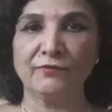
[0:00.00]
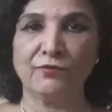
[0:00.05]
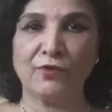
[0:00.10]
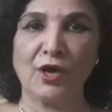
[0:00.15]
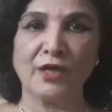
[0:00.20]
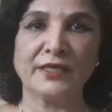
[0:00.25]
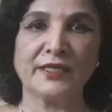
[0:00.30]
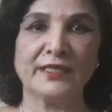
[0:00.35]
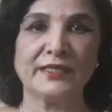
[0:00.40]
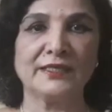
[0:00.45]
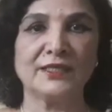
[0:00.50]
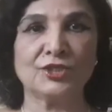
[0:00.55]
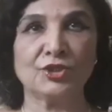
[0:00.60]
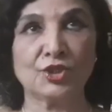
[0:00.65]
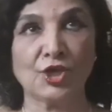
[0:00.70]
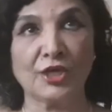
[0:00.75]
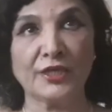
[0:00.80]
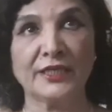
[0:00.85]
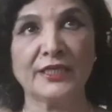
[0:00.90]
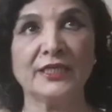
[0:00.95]
walking,
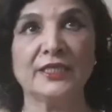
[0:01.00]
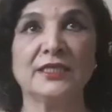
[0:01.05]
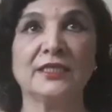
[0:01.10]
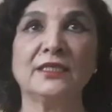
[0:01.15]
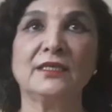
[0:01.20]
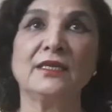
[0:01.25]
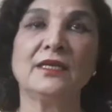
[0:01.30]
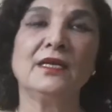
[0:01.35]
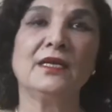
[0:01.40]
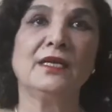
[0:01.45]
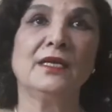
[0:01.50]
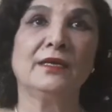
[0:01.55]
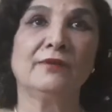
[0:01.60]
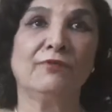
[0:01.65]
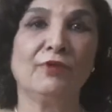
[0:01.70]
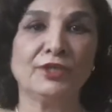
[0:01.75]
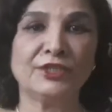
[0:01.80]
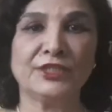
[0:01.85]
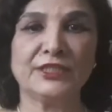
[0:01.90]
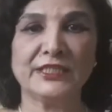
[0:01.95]
talking,
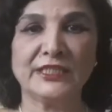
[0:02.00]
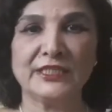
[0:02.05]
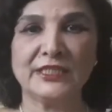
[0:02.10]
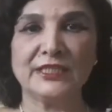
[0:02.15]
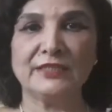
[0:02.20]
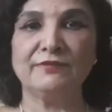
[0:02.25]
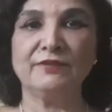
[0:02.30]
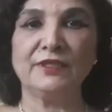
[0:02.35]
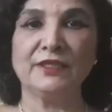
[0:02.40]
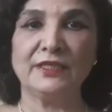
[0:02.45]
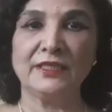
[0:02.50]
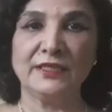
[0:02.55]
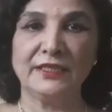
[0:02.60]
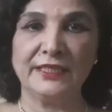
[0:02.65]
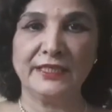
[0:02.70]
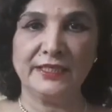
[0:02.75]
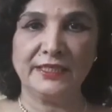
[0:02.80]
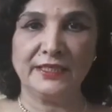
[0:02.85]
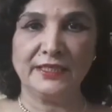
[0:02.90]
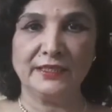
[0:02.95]
watching TV,
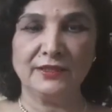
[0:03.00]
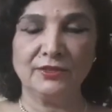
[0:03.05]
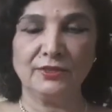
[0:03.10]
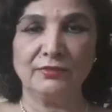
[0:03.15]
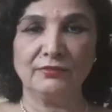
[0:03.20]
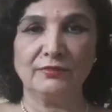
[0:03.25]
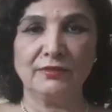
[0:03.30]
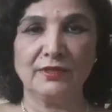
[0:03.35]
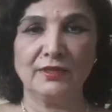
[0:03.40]
reading,